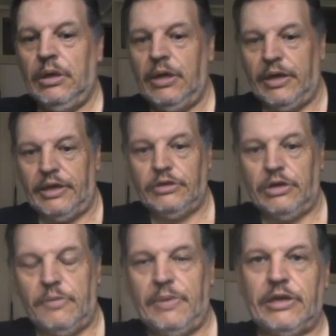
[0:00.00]
and you
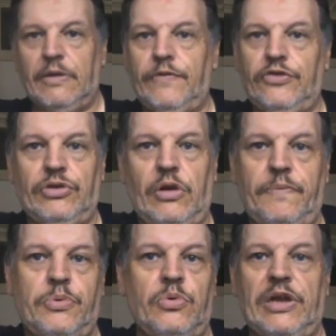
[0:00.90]
know, magnet fishing, I've
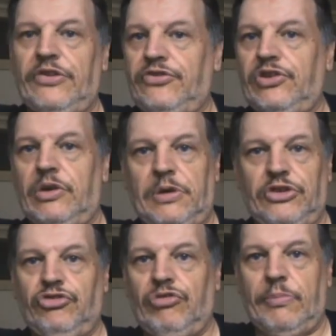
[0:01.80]
pulled out so much
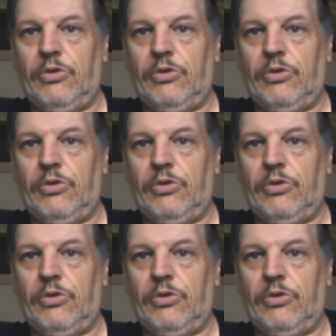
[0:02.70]
scrap